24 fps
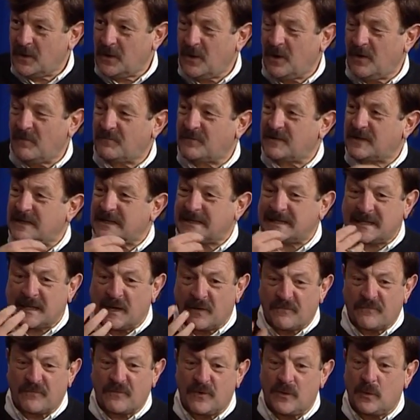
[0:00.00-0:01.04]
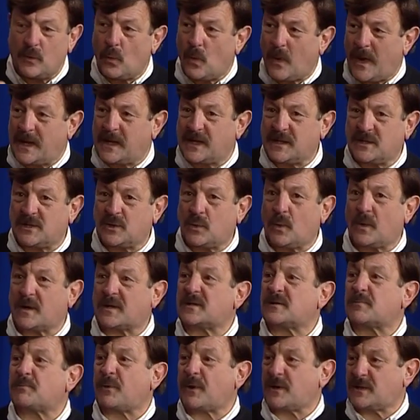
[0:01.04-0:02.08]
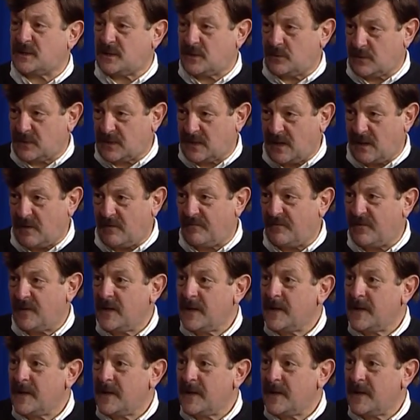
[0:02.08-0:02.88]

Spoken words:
of different ways to express yourself.